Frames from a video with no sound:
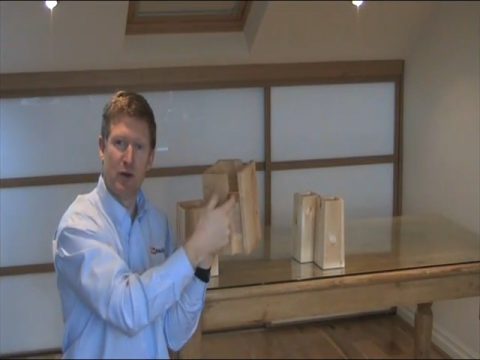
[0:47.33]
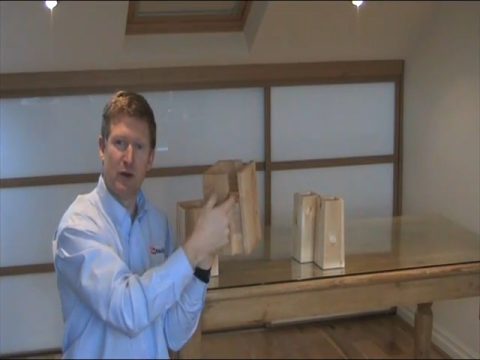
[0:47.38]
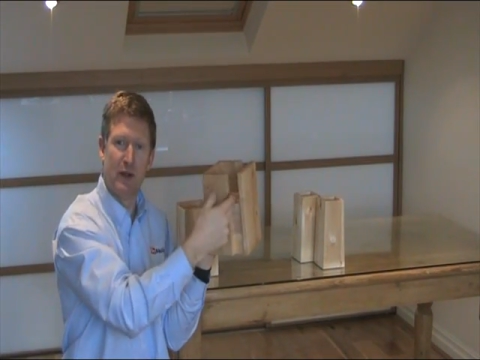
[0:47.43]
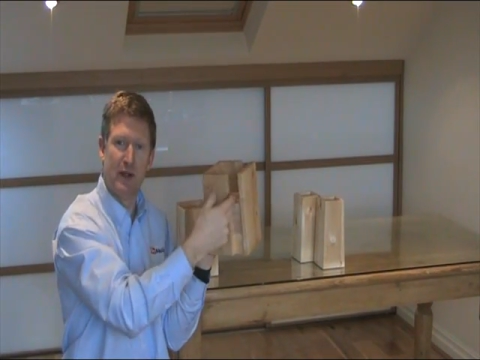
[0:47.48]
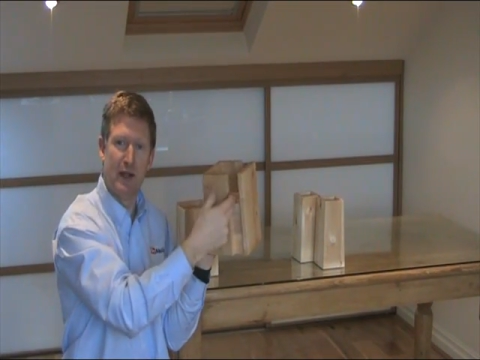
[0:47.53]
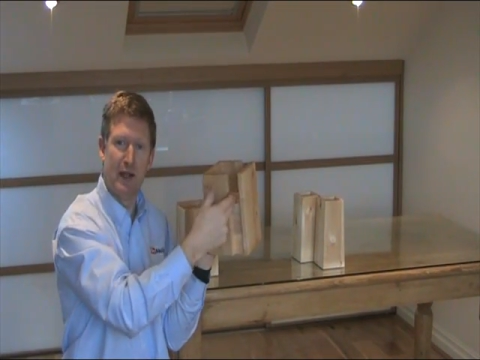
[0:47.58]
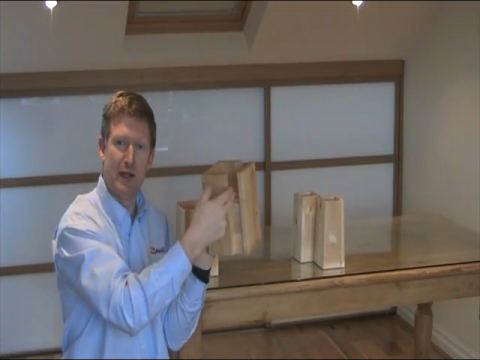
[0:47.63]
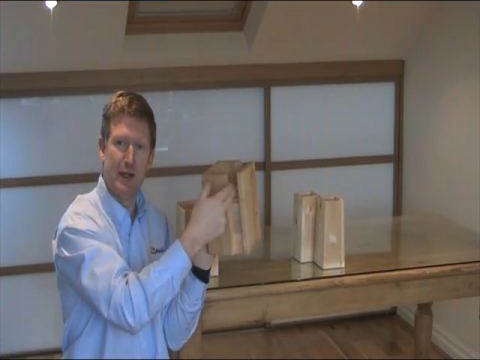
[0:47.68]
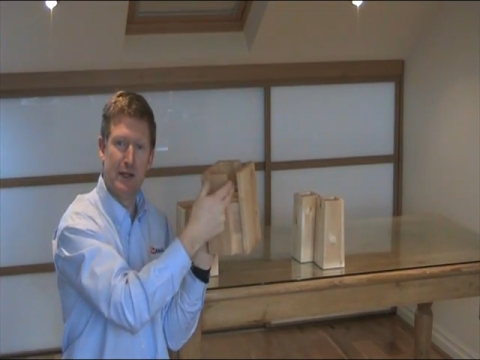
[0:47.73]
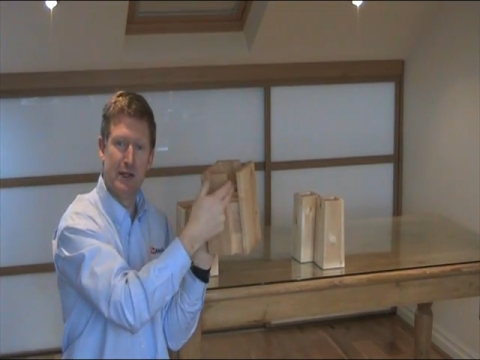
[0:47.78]

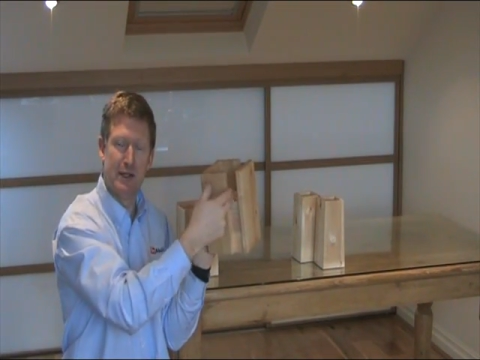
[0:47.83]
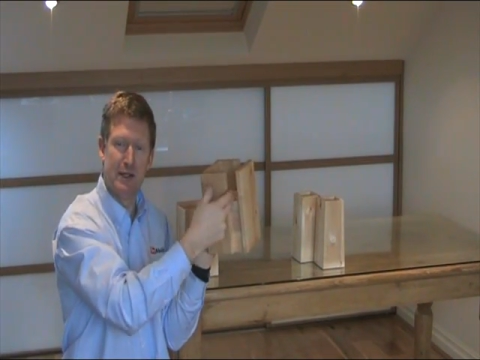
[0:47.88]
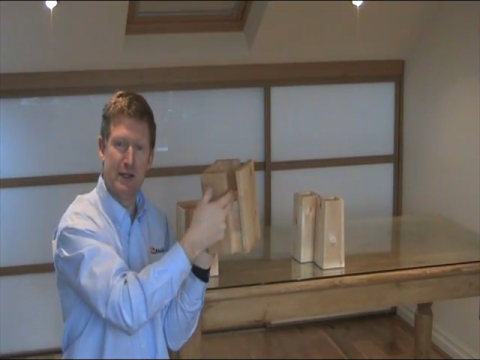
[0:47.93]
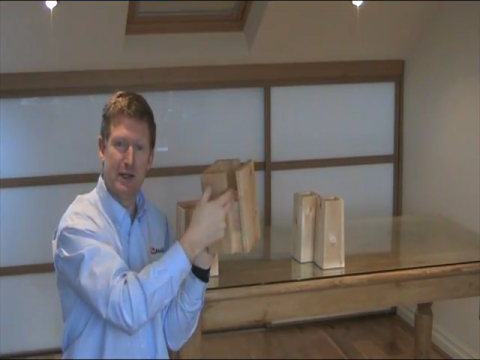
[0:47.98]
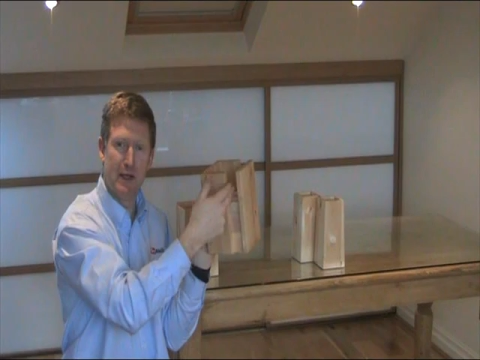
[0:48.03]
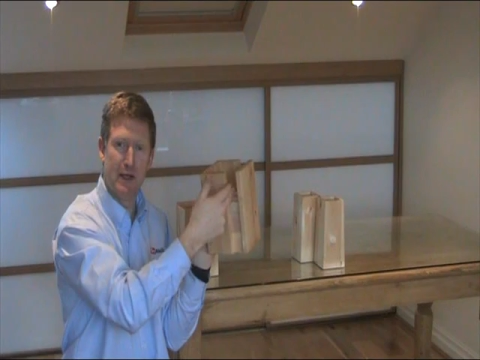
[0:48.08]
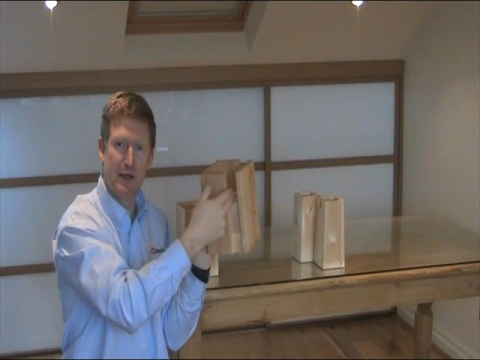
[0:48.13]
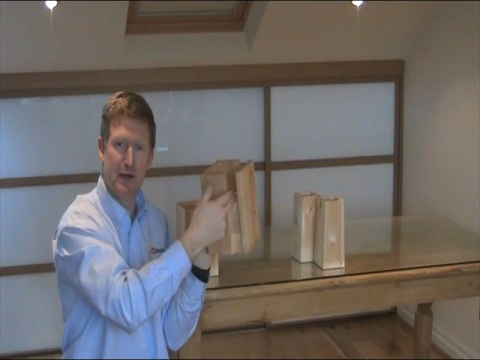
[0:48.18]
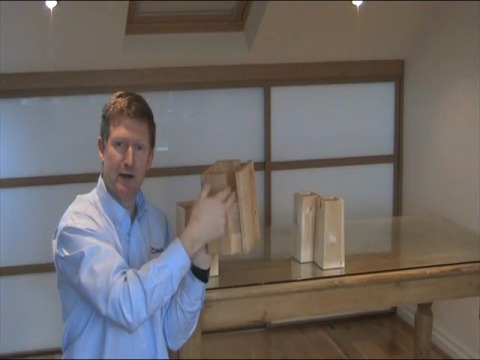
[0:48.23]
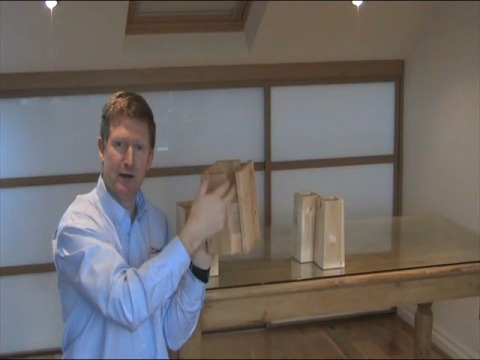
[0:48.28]
put the
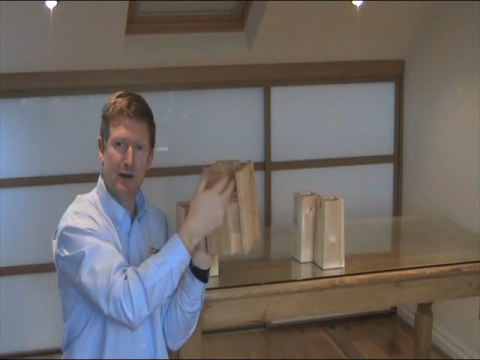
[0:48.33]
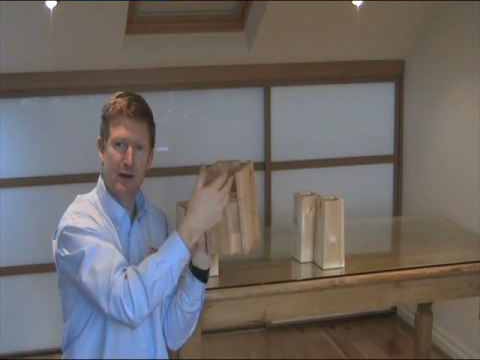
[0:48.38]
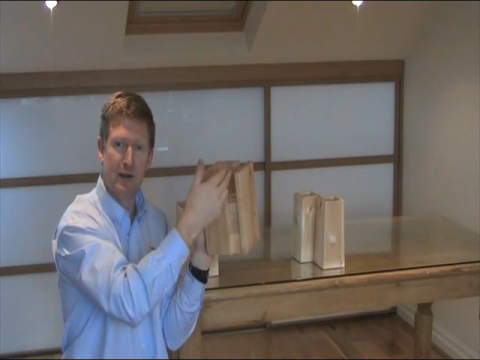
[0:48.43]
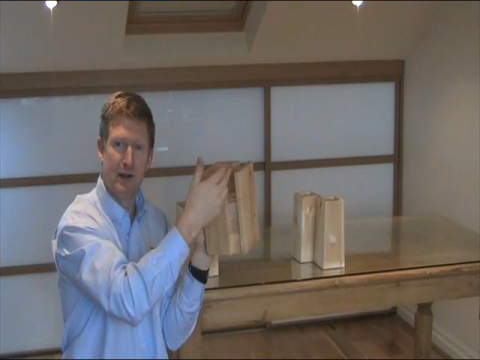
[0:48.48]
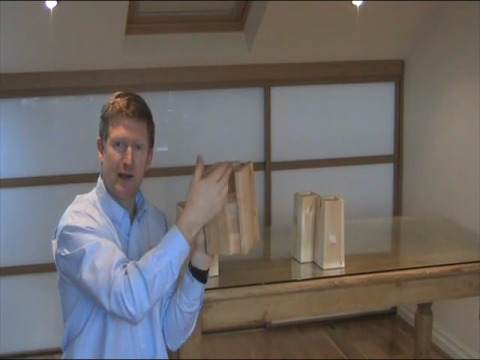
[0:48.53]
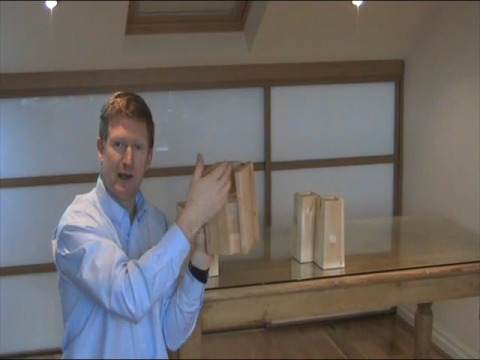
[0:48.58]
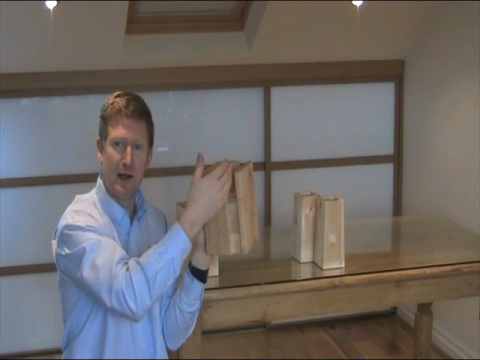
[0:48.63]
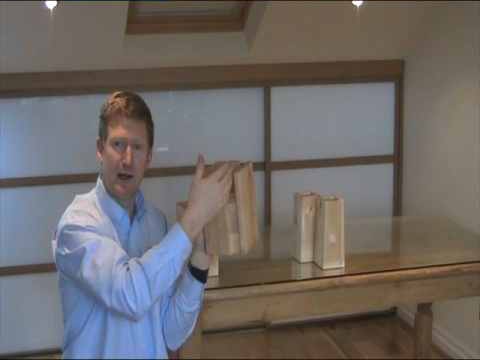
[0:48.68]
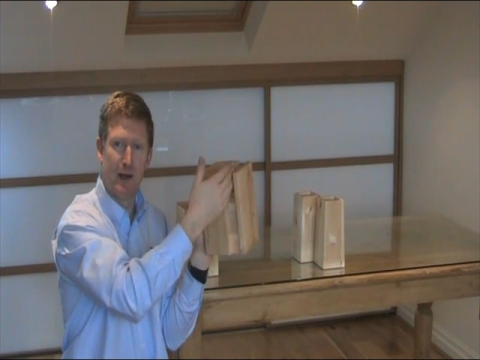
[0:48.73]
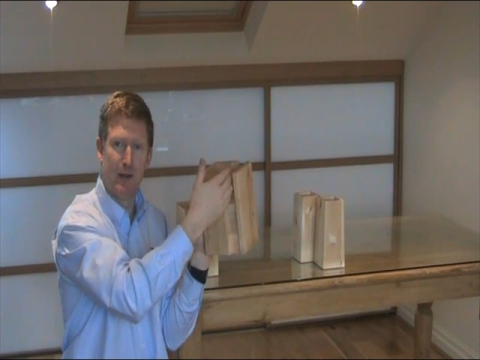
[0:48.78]
ends in
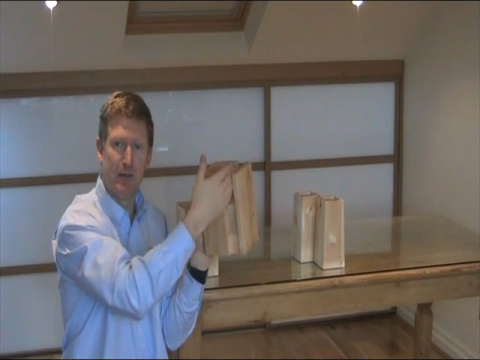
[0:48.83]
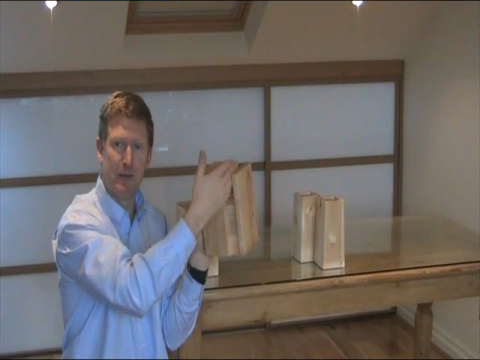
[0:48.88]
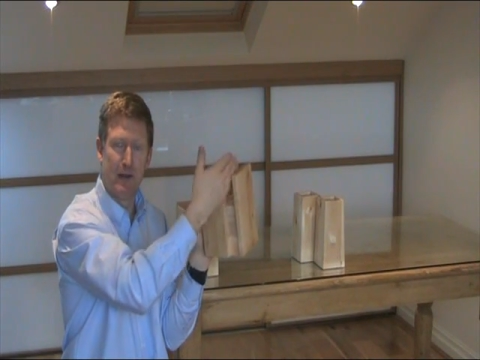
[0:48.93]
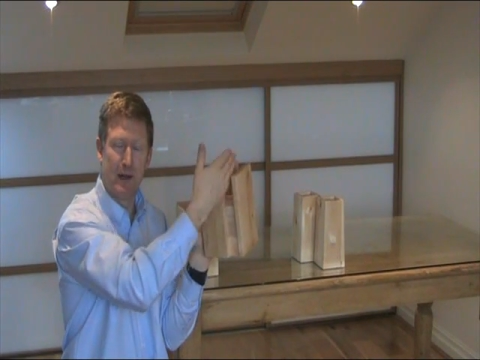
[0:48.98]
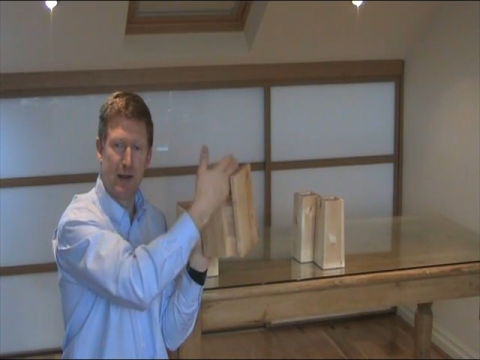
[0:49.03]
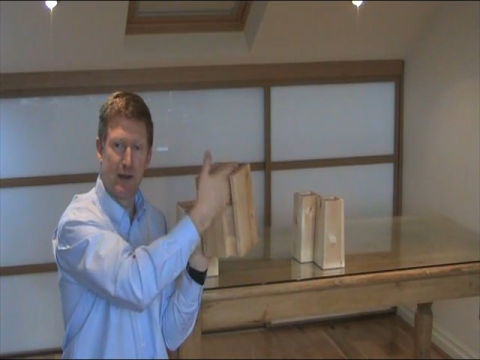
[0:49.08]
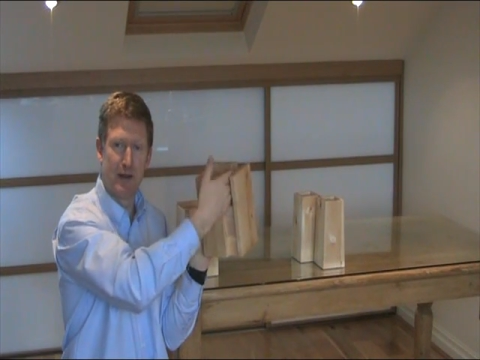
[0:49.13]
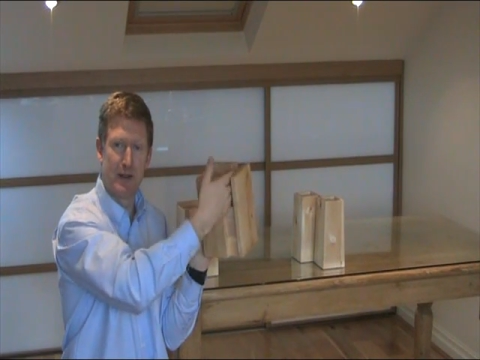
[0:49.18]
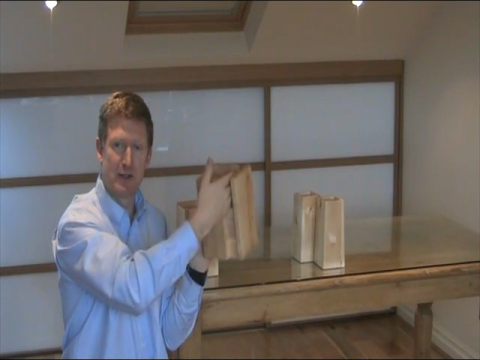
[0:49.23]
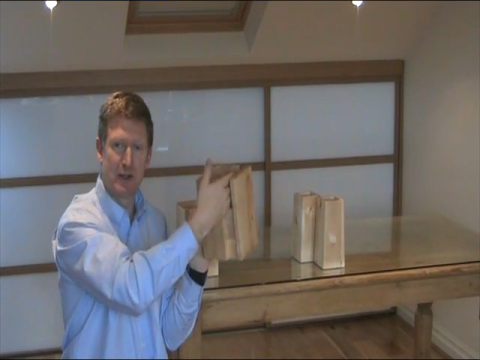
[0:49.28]

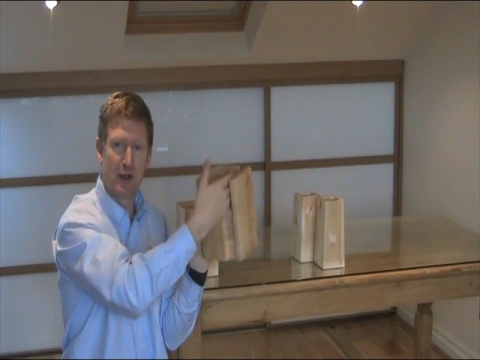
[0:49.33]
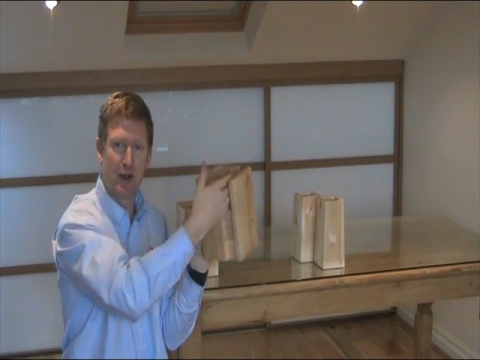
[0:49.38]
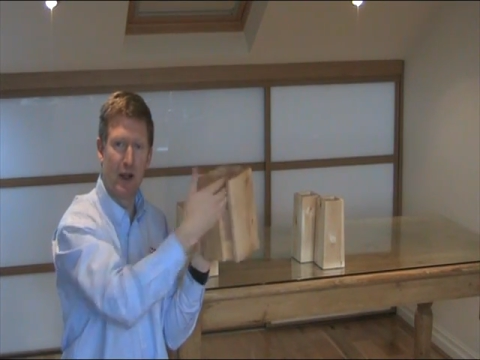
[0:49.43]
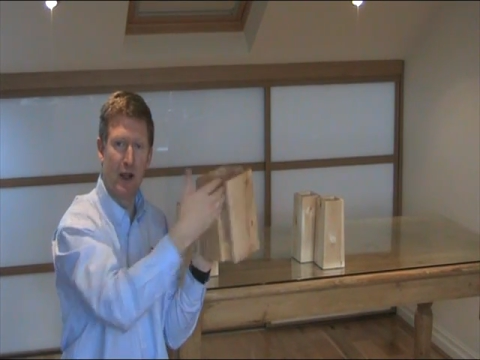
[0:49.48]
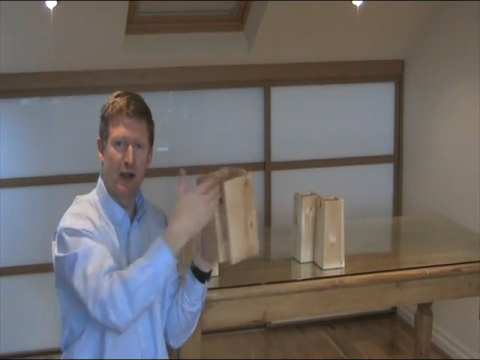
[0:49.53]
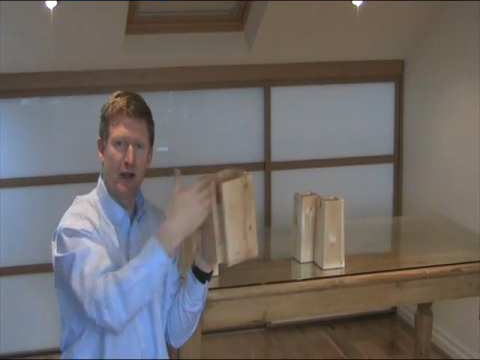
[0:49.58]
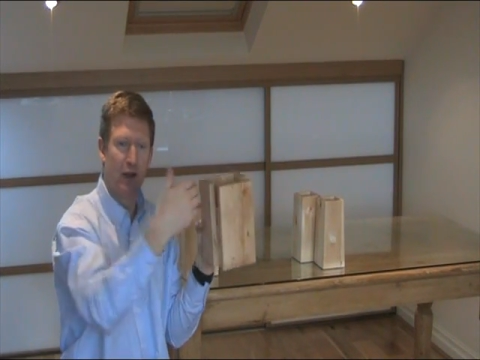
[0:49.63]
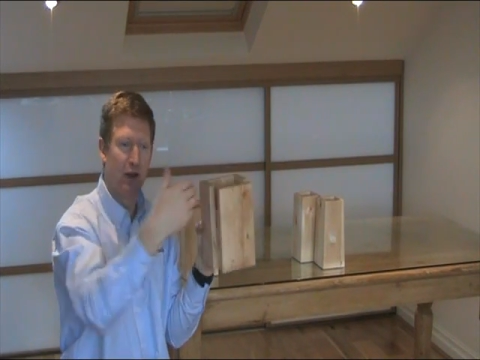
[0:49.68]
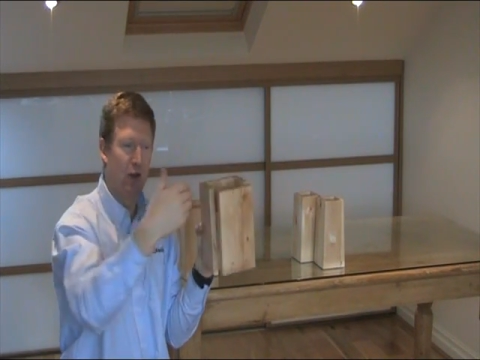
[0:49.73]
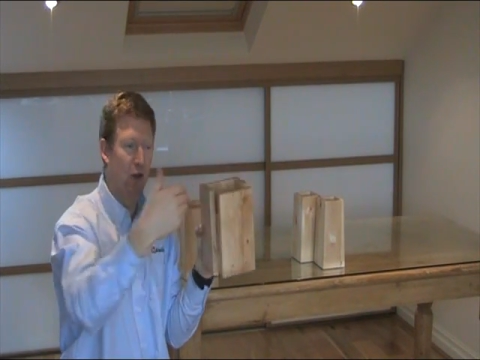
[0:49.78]
down the
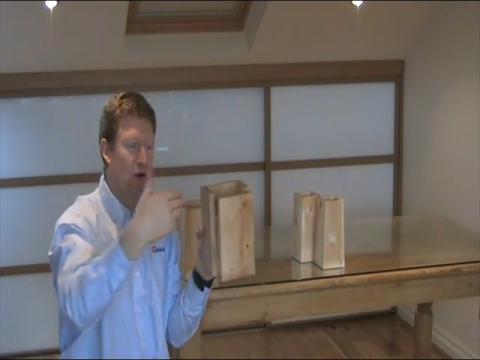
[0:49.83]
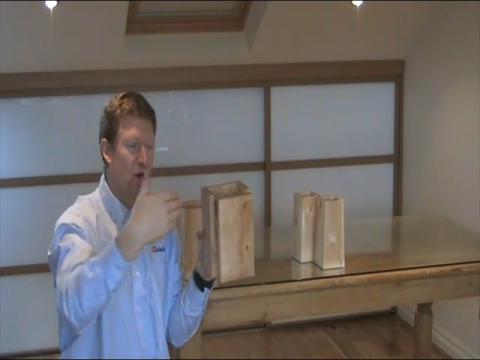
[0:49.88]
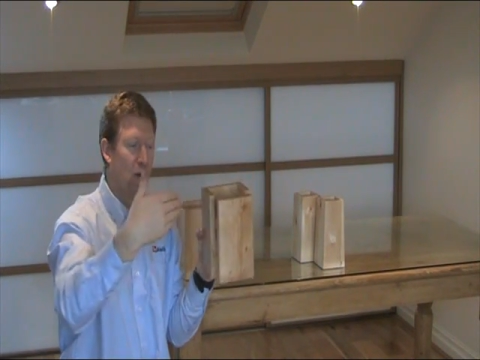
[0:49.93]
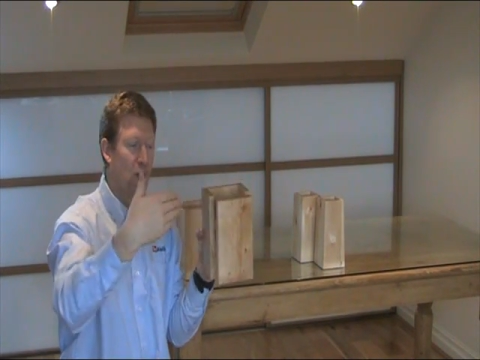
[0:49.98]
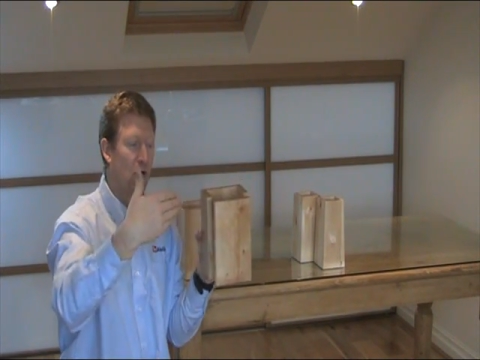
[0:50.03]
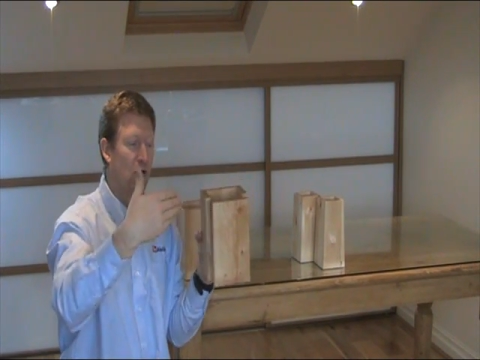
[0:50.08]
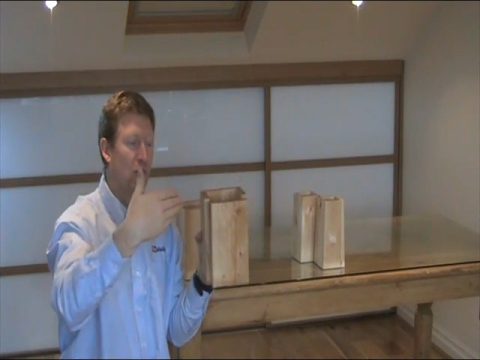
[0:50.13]
side,